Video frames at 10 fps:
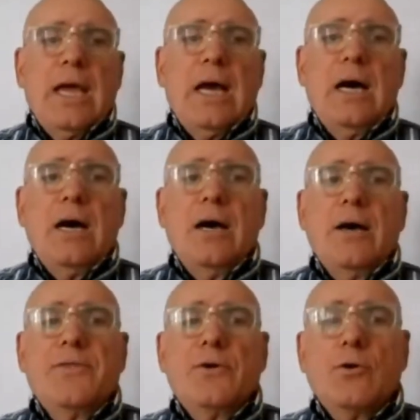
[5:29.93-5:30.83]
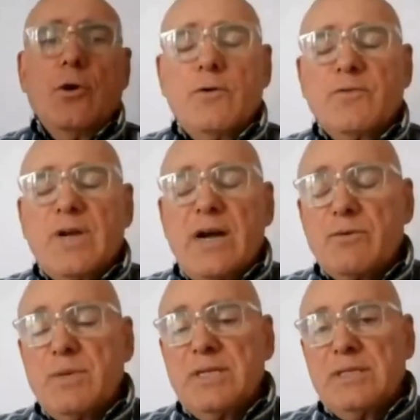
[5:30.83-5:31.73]
The role of
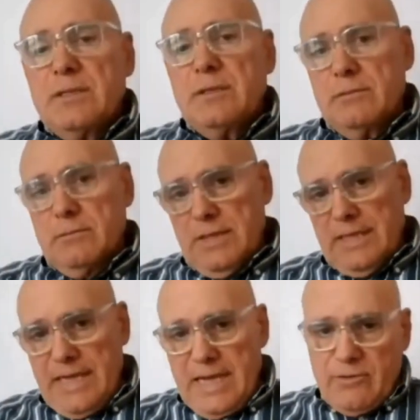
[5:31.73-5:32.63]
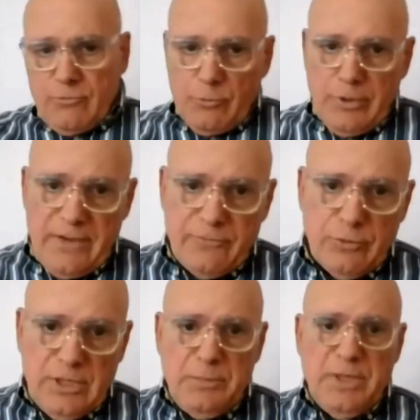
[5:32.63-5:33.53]
government, again, we have to
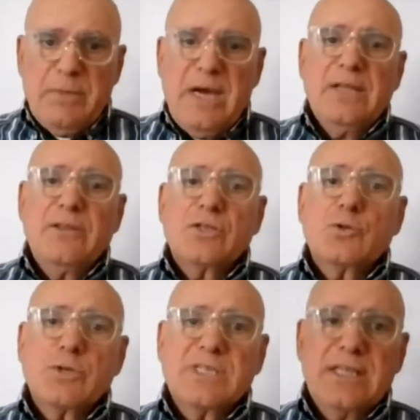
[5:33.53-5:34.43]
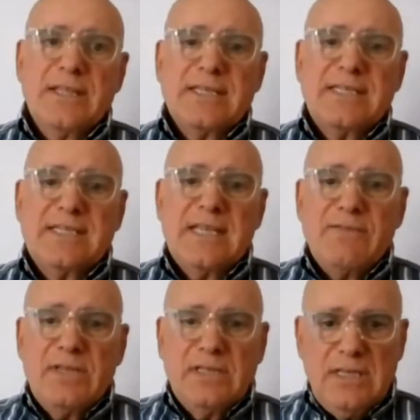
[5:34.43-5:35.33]
keep in mind this was in the
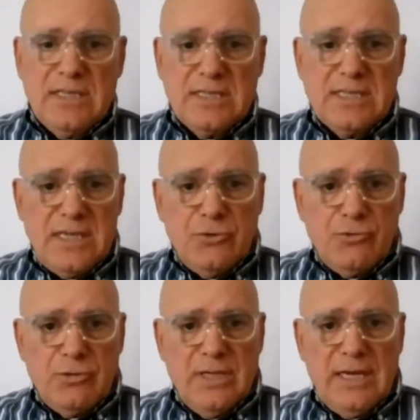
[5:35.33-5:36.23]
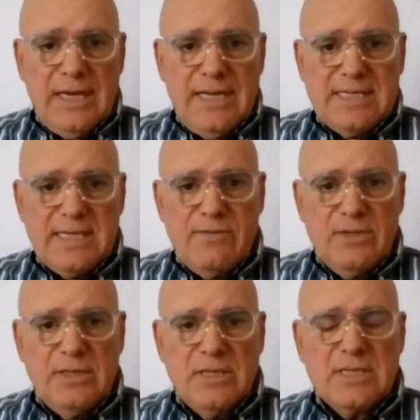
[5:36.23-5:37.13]
17th century, in the late
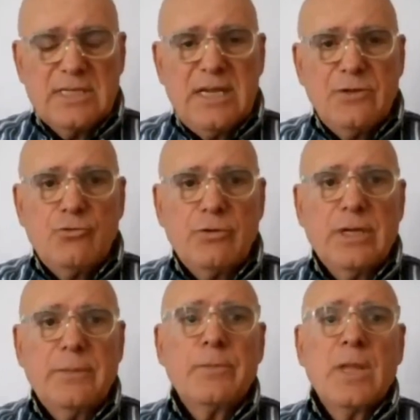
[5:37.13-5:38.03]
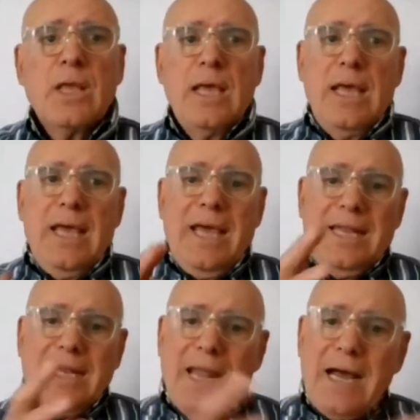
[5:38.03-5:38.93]
17th century,
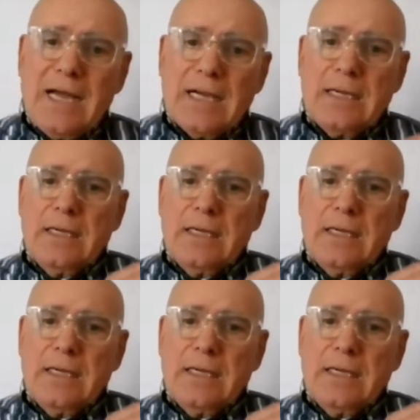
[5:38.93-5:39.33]
and Locke